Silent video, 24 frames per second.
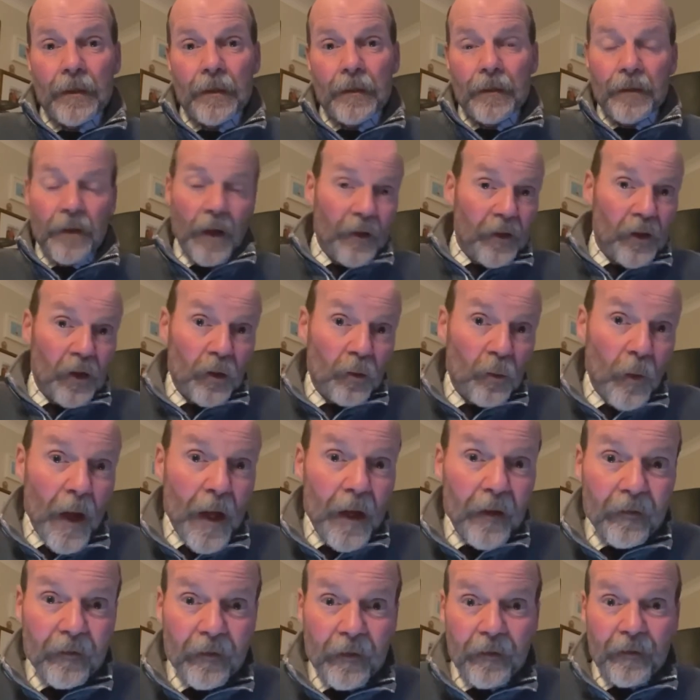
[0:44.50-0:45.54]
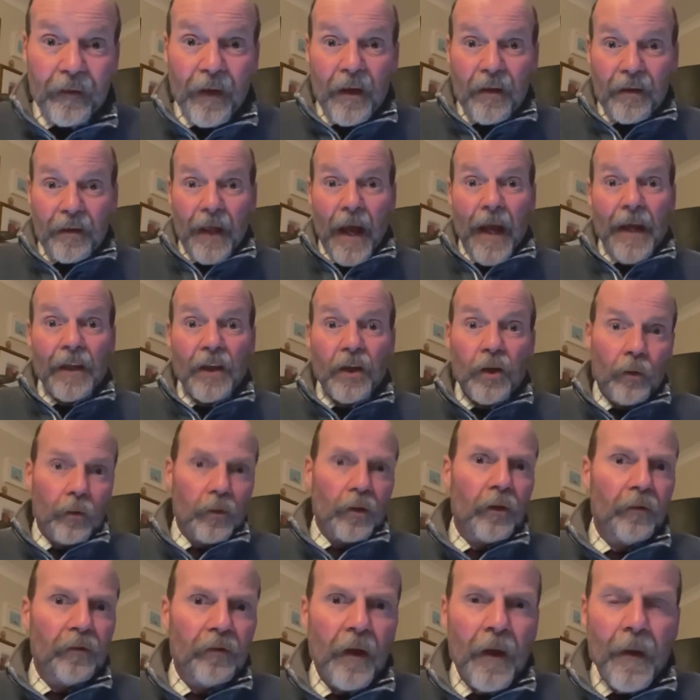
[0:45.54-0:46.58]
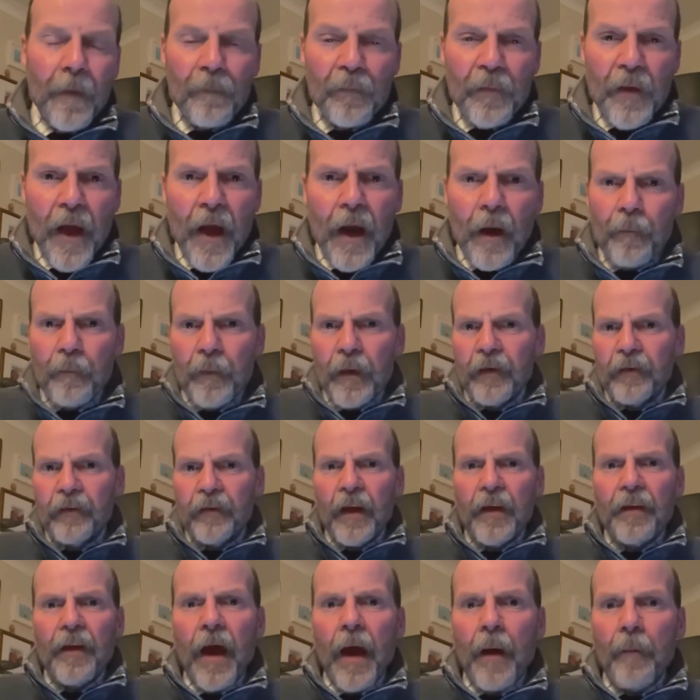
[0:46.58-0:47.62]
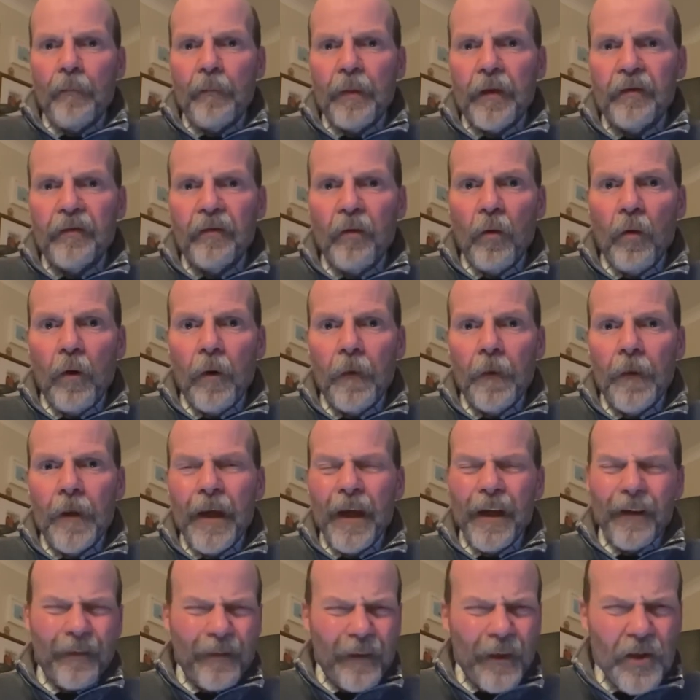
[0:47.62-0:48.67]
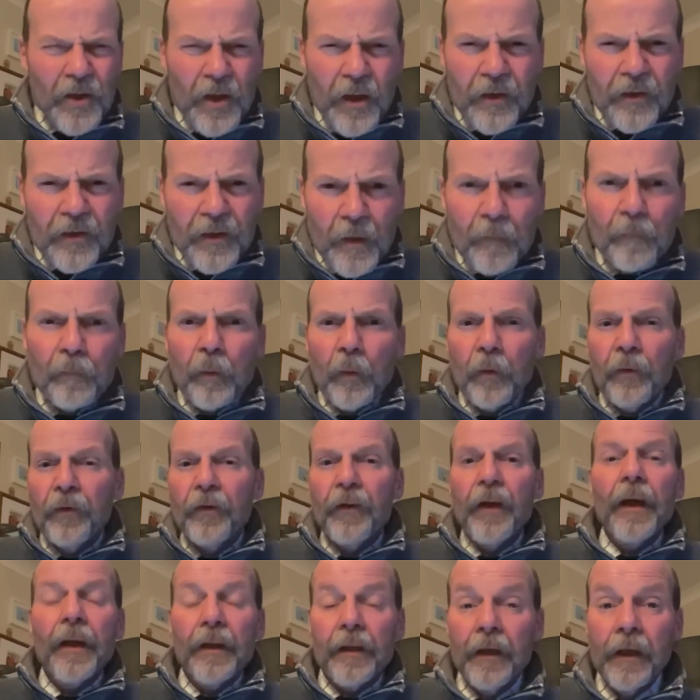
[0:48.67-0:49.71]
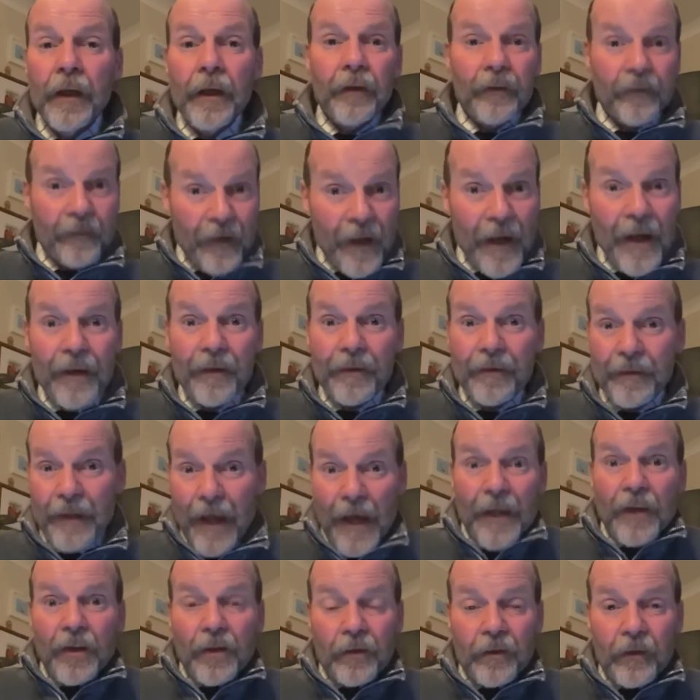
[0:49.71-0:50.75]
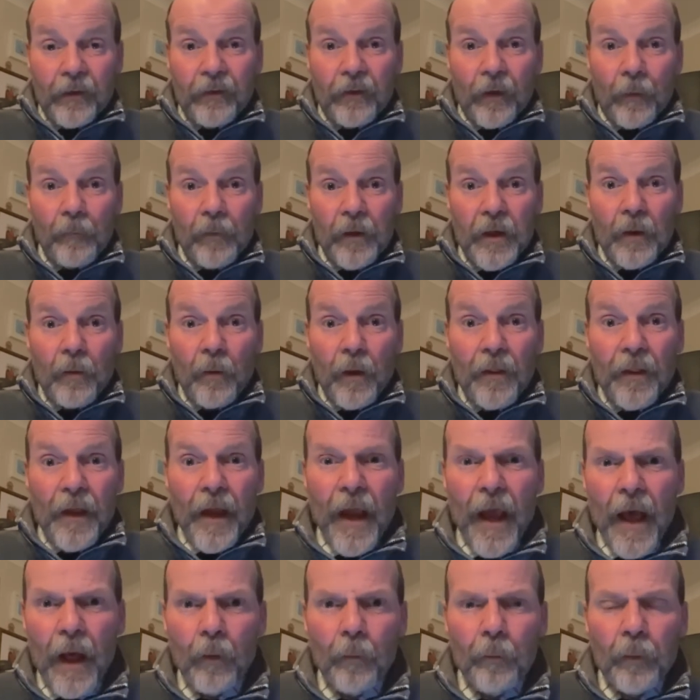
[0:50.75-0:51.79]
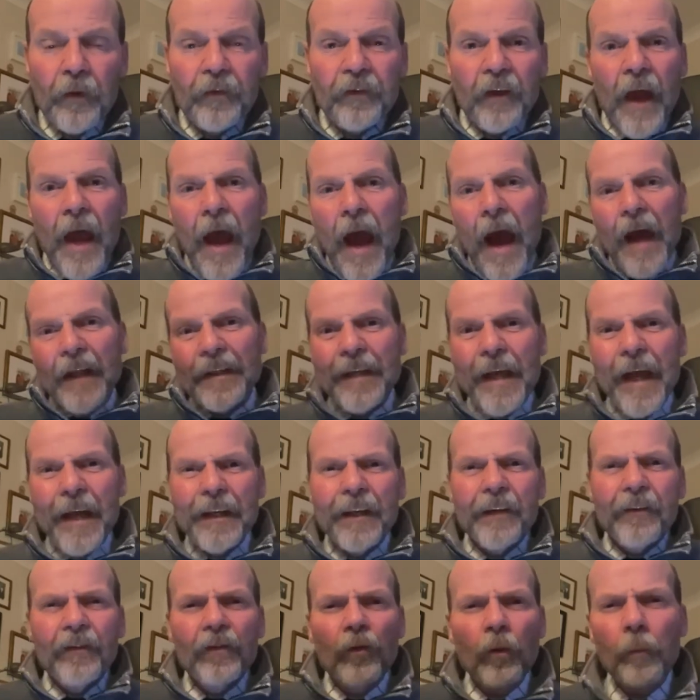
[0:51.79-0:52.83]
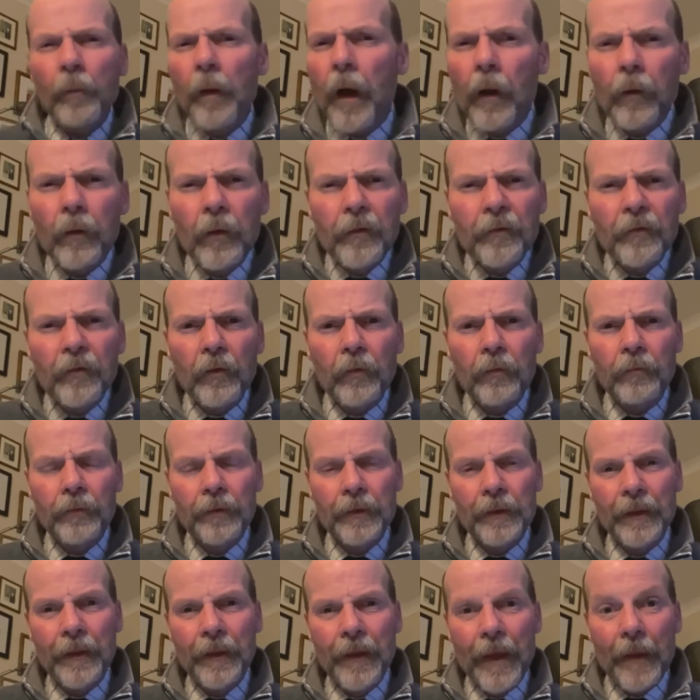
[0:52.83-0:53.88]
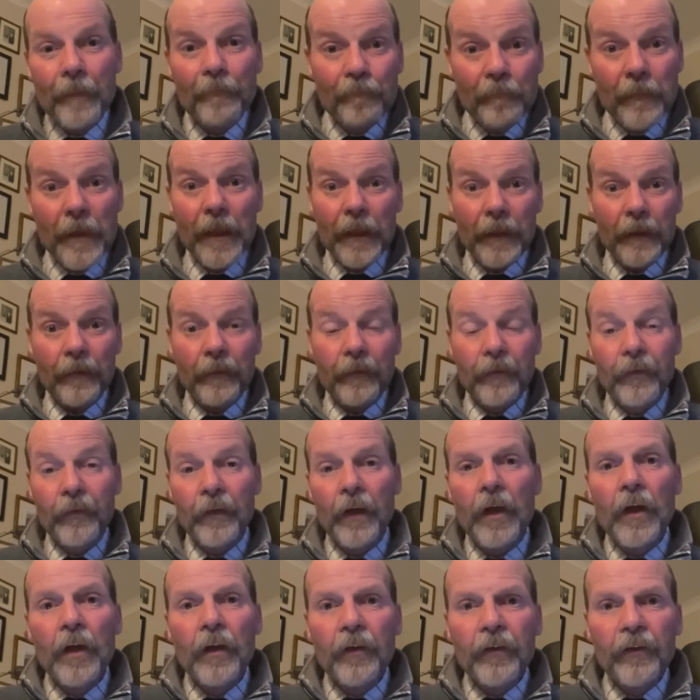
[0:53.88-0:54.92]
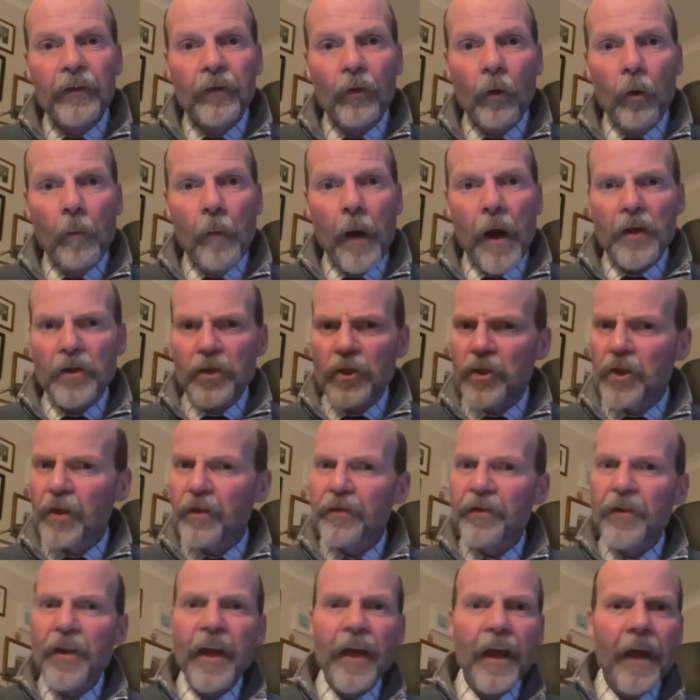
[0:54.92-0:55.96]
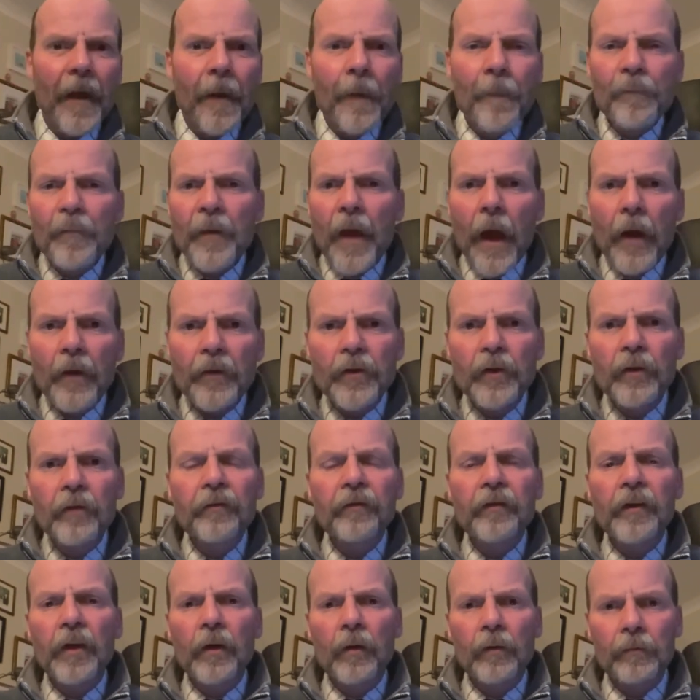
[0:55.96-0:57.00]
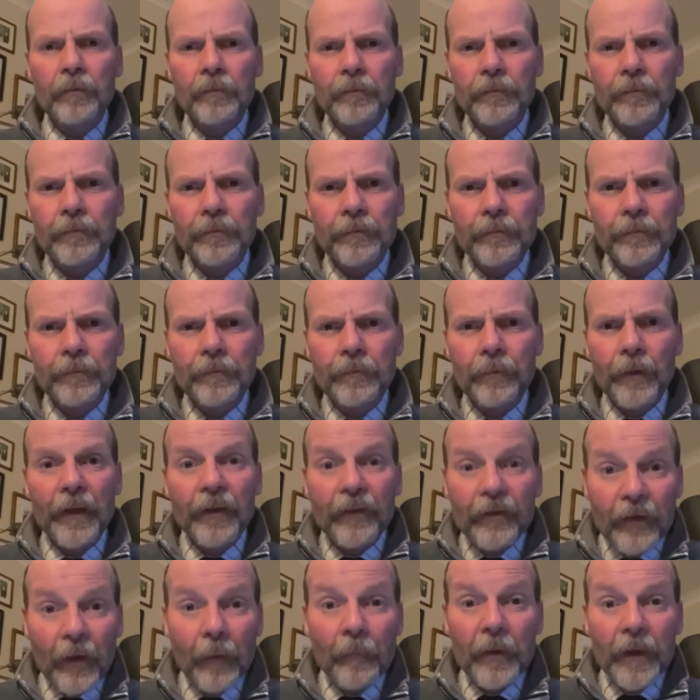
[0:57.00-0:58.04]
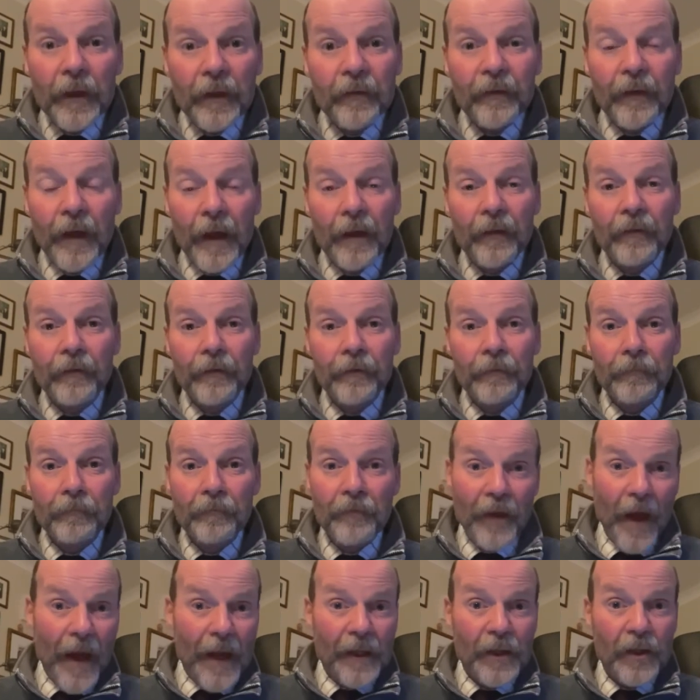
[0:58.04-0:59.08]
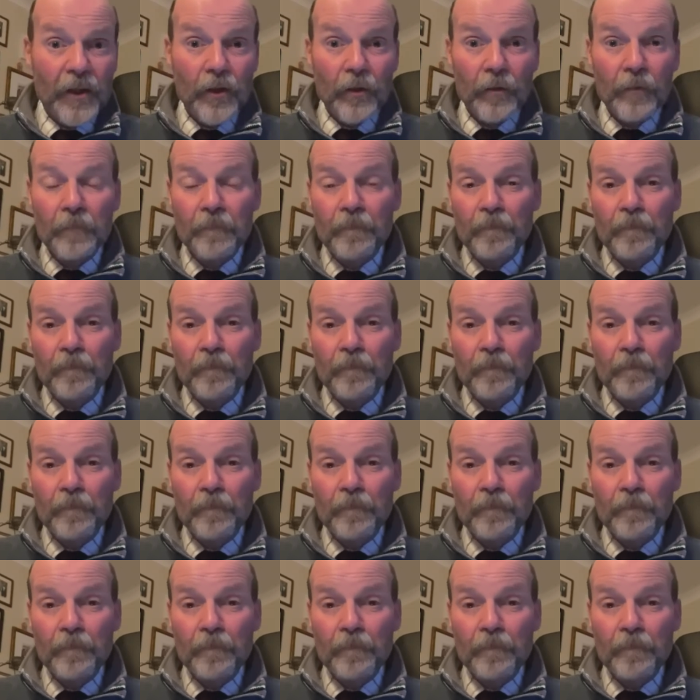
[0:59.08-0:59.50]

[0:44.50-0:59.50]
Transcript: Another good way is to say thank you. You've heard me say that before. It's such a simple thing, saying thank you to somebody when they help us. And yet it's so powerful. It means so much. Just think how you feel when somebody says thank you.